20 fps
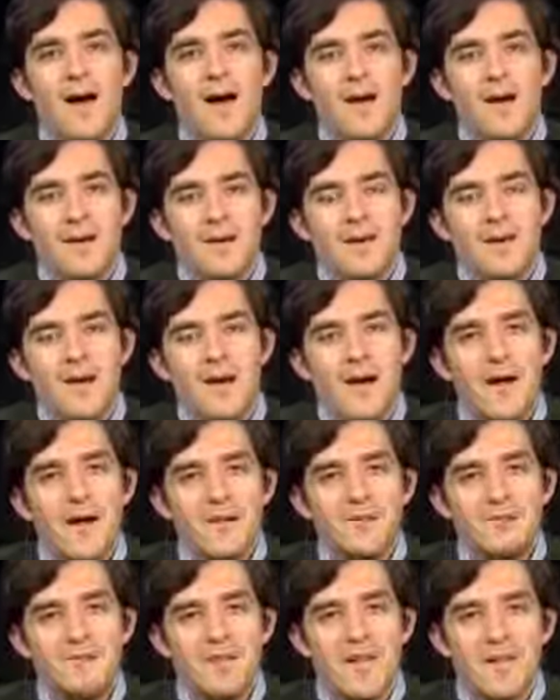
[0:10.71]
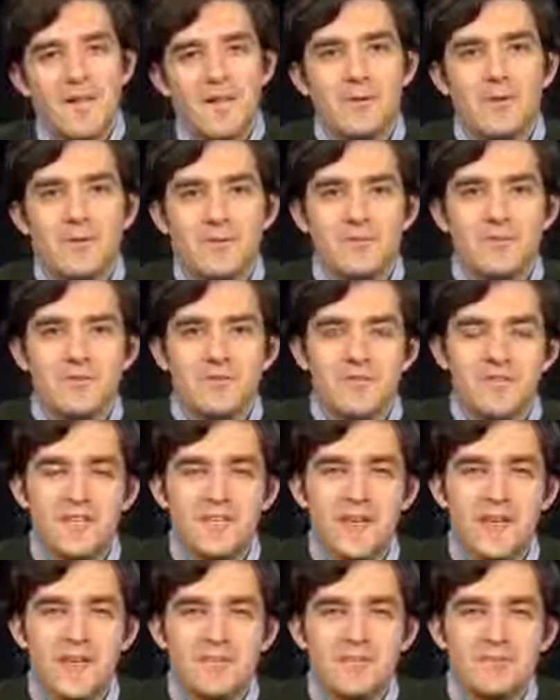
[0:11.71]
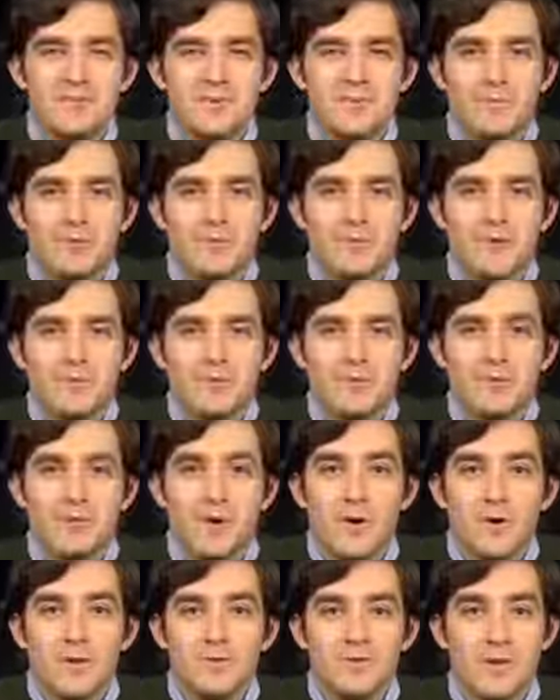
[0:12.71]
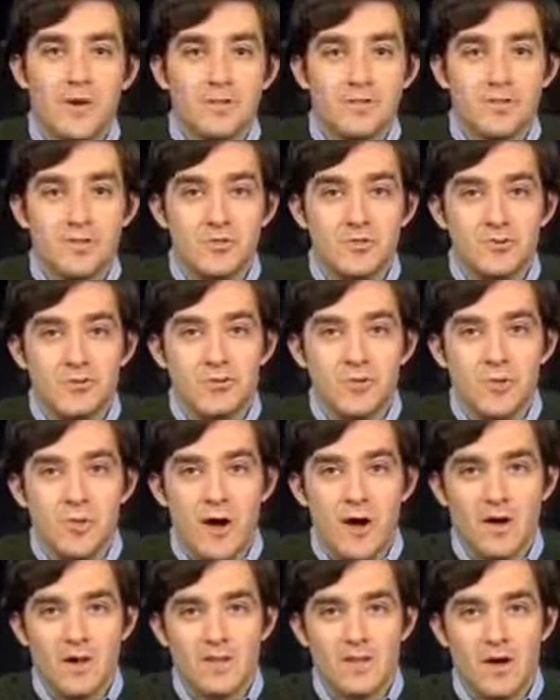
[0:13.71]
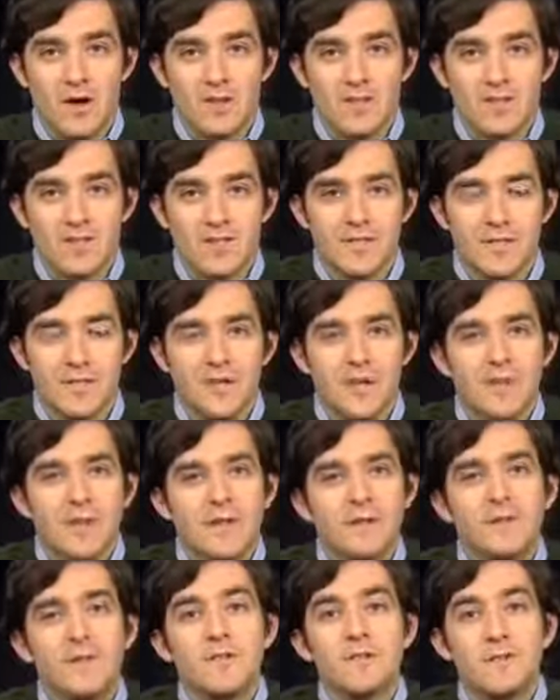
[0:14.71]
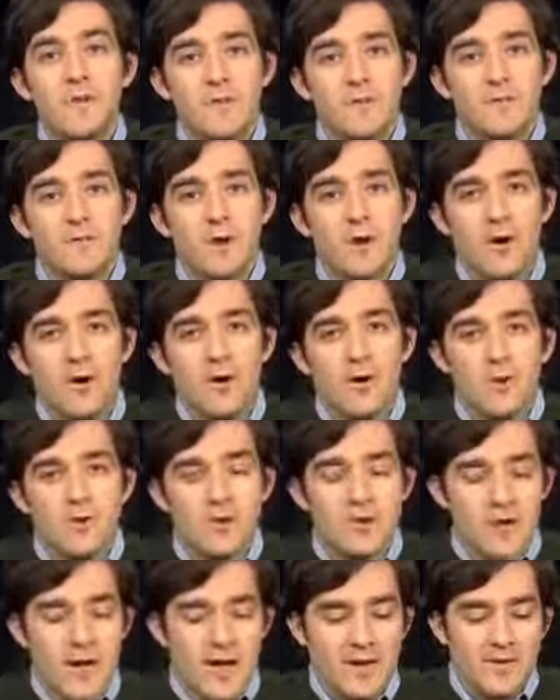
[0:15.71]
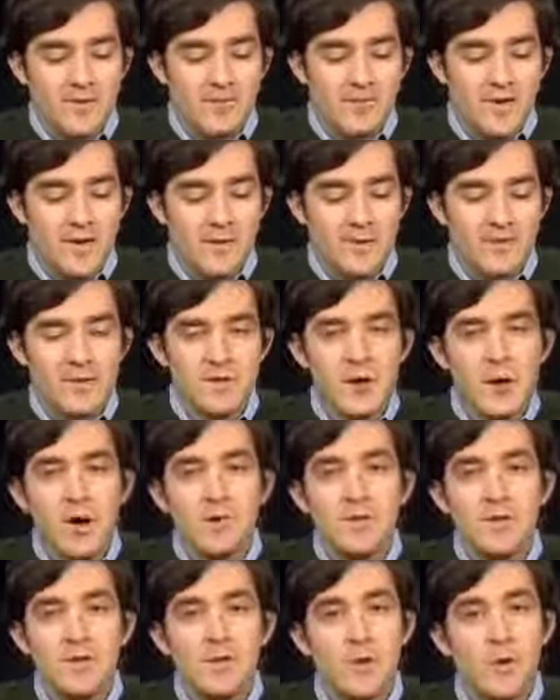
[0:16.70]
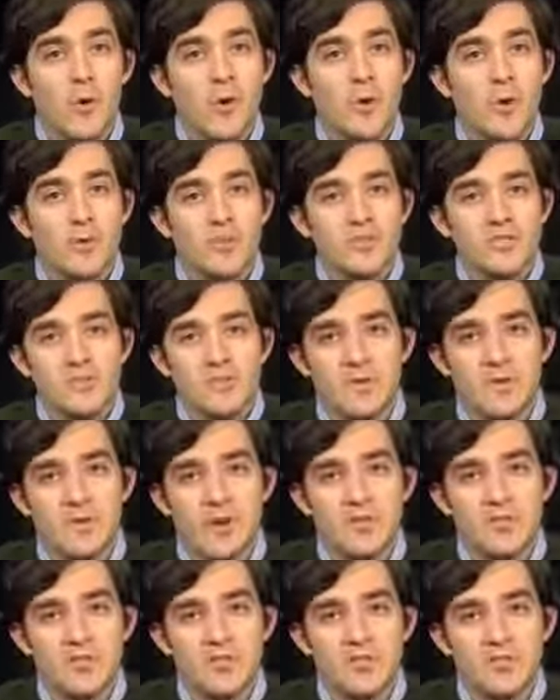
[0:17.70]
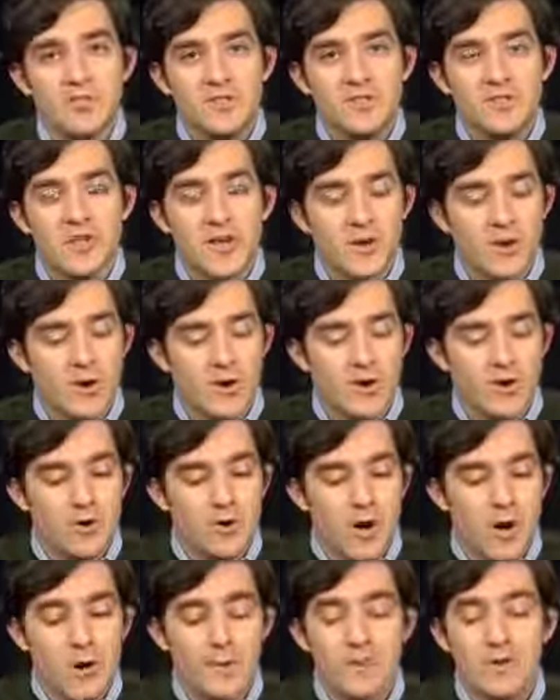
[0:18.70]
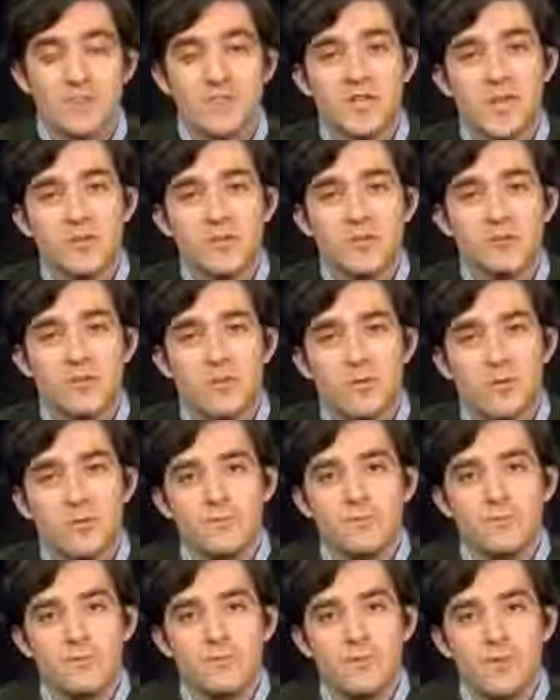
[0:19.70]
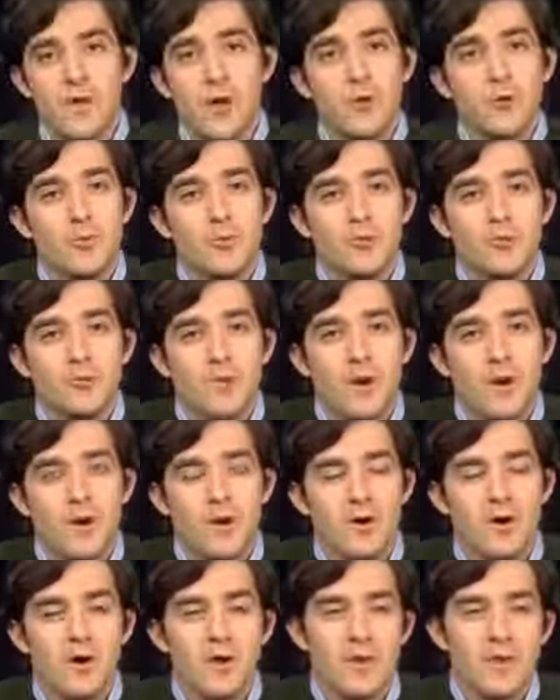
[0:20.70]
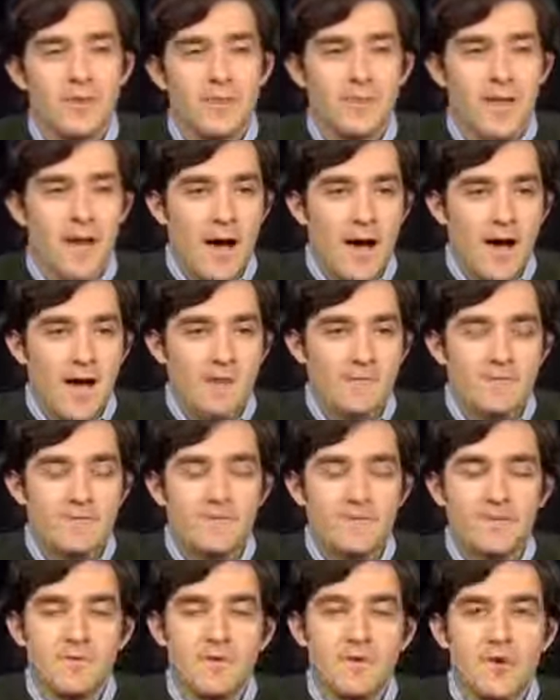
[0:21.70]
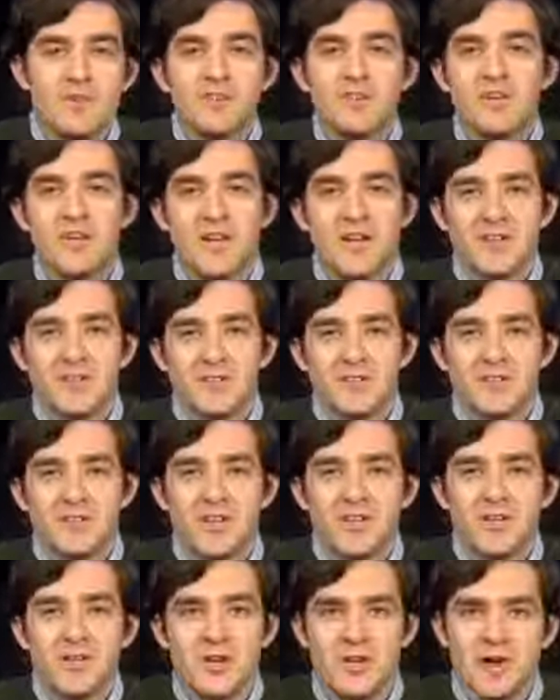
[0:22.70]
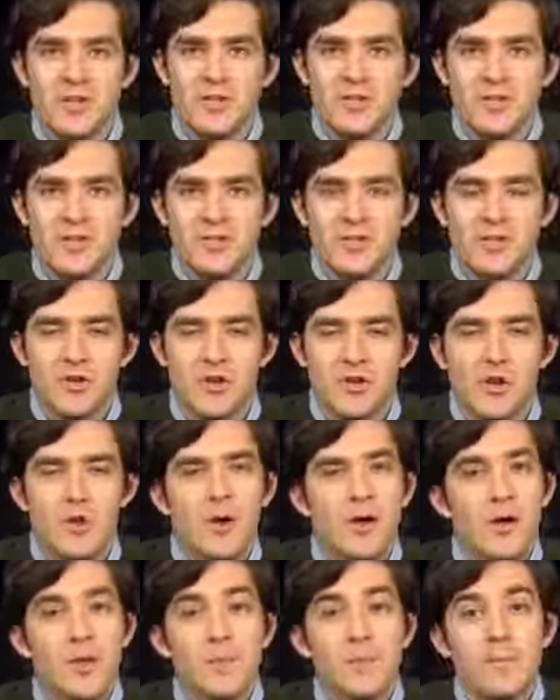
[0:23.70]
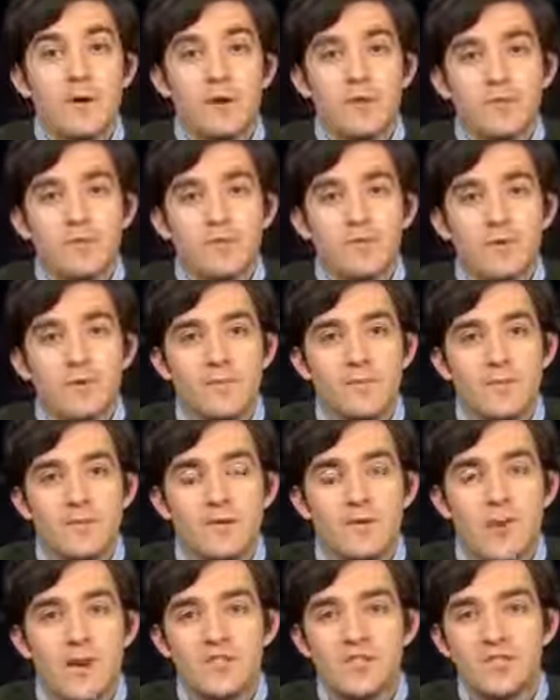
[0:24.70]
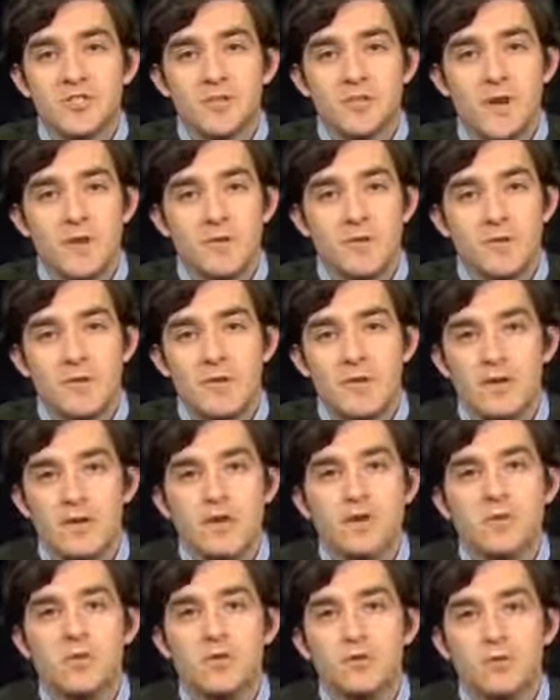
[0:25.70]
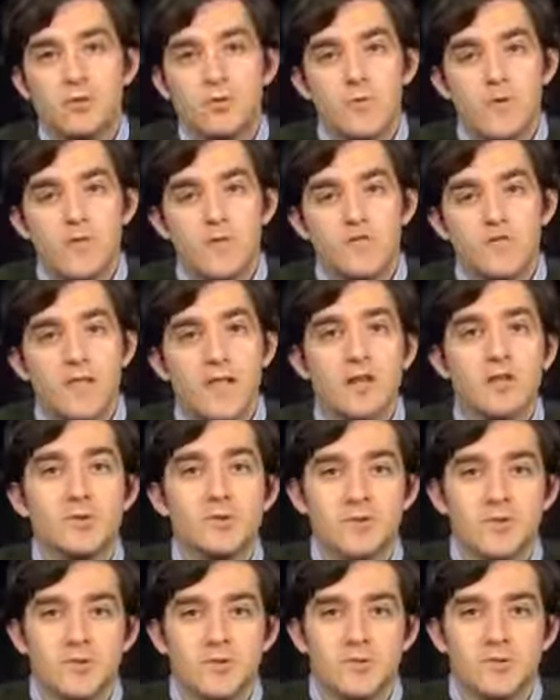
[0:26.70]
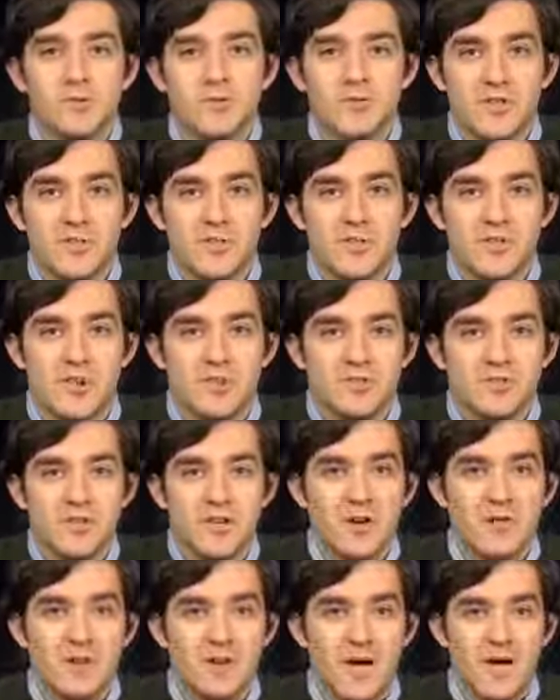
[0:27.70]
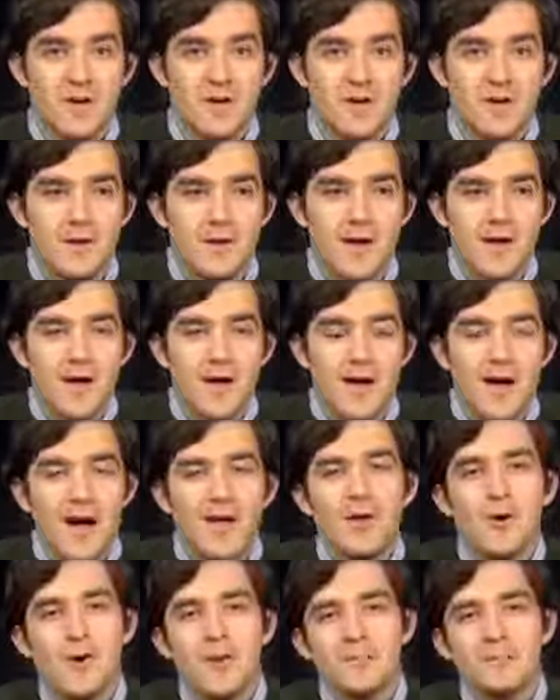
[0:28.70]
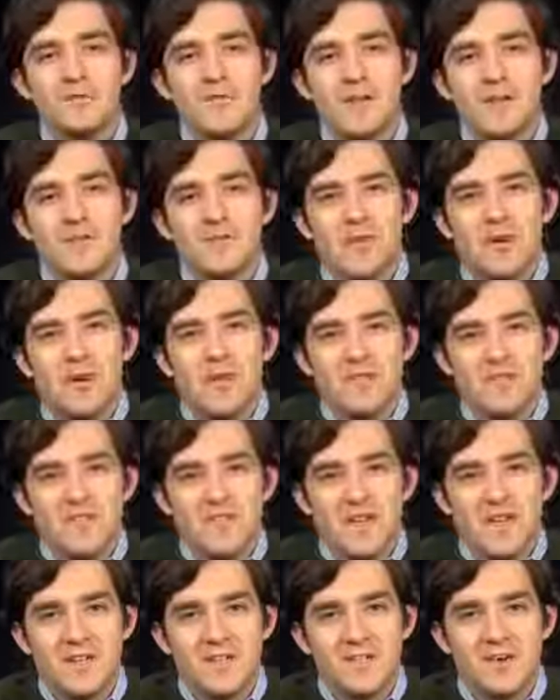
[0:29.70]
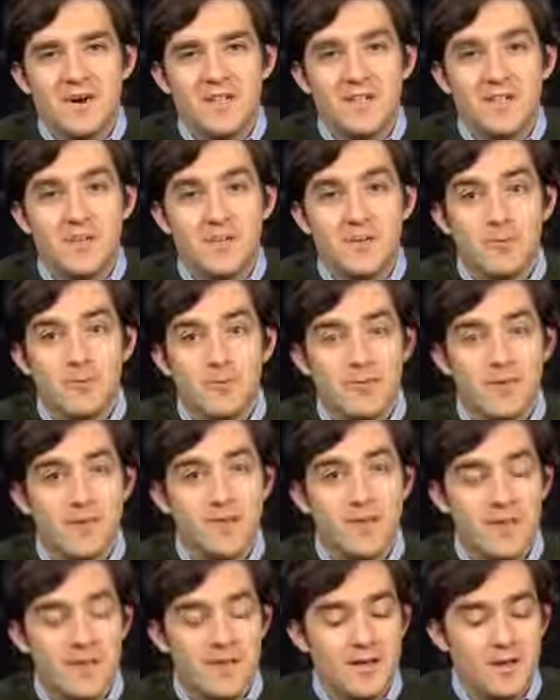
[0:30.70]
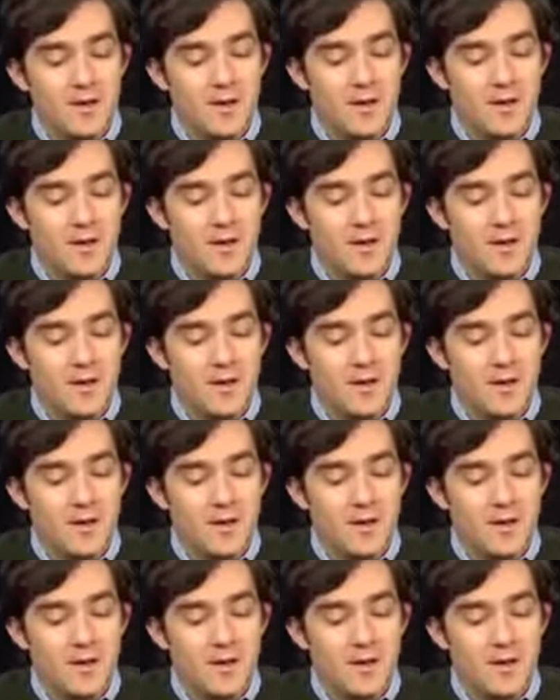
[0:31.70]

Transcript: Hi, I'm Danny, one of the TAs from Professor Amar's Constitutional Law class. This week for our interactive segment, I'll be going over some of the questions that are on the discussion forums, not only from our live question and answer session a couple weeks ago, but also from the questions about the individual week's lecture materials that you are posting online. I know I'm speaking for all the TAs when I say we're really